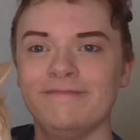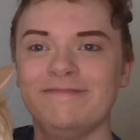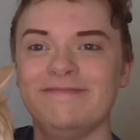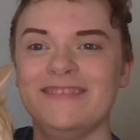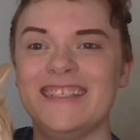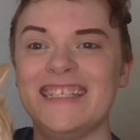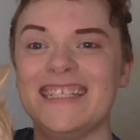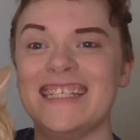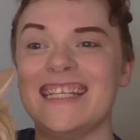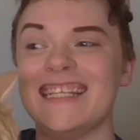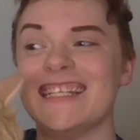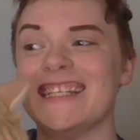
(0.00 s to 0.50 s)

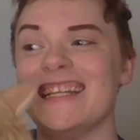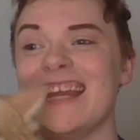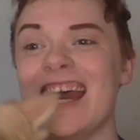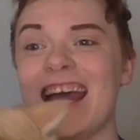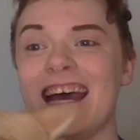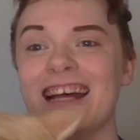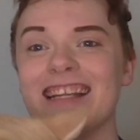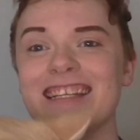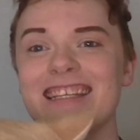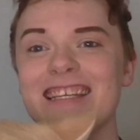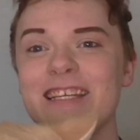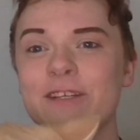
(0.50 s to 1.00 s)
This is
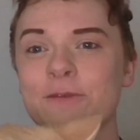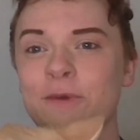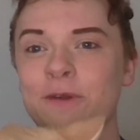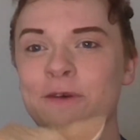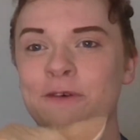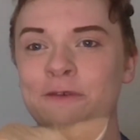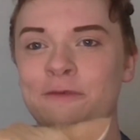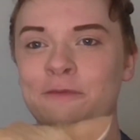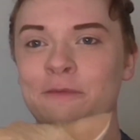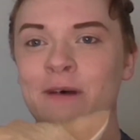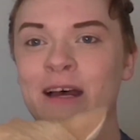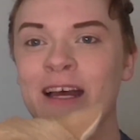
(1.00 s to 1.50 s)
Nat. He's one
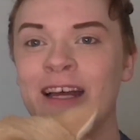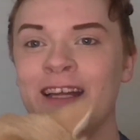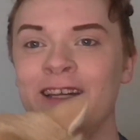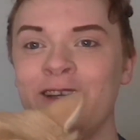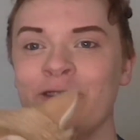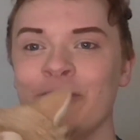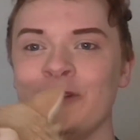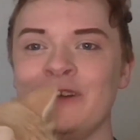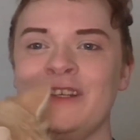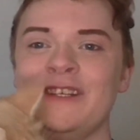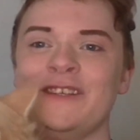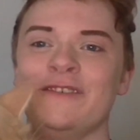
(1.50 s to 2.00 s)
of my
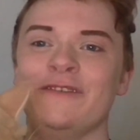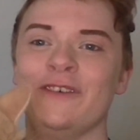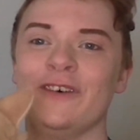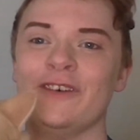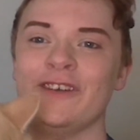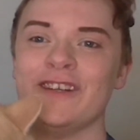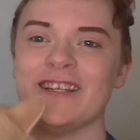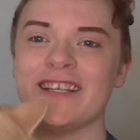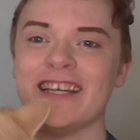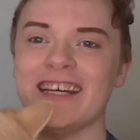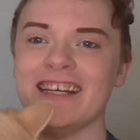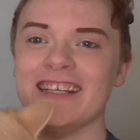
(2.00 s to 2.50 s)
Norwegian
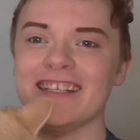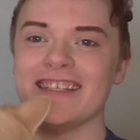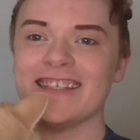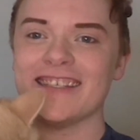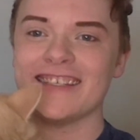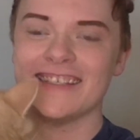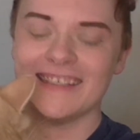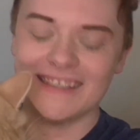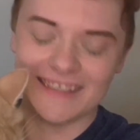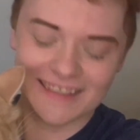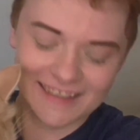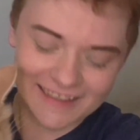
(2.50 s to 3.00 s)
forest cats.
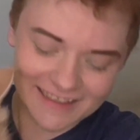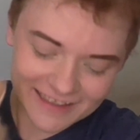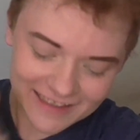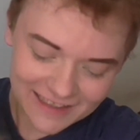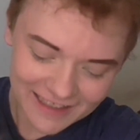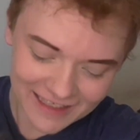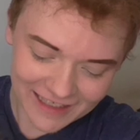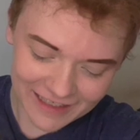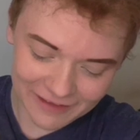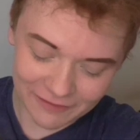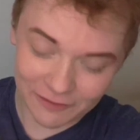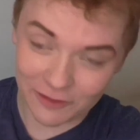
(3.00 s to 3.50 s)

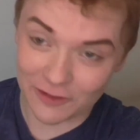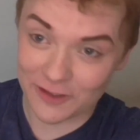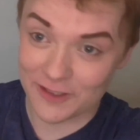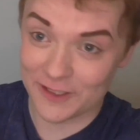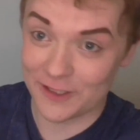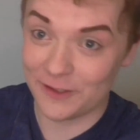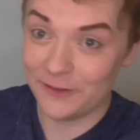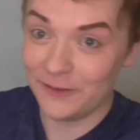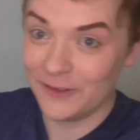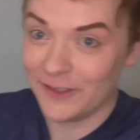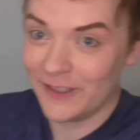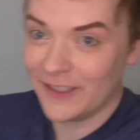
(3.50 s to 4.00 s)
I've got
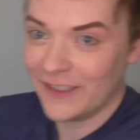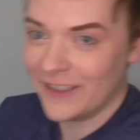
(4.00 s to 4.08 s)
2.